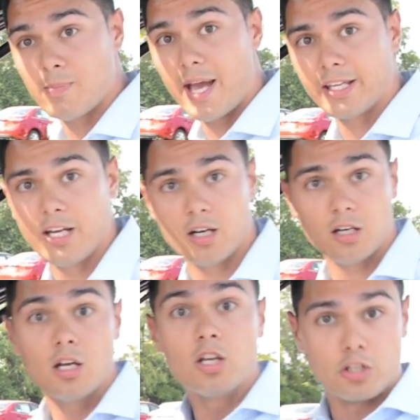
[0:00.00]
back here,
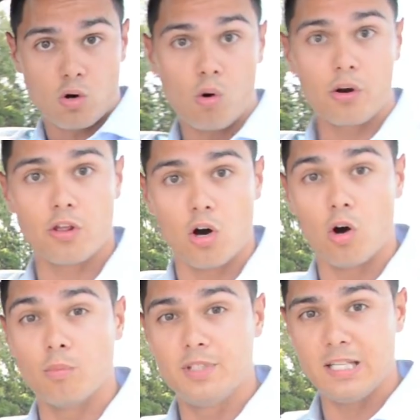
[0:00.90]
you're going to the
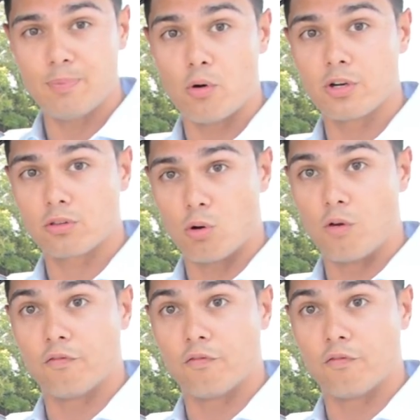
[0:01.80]
Home Depot and you're throwing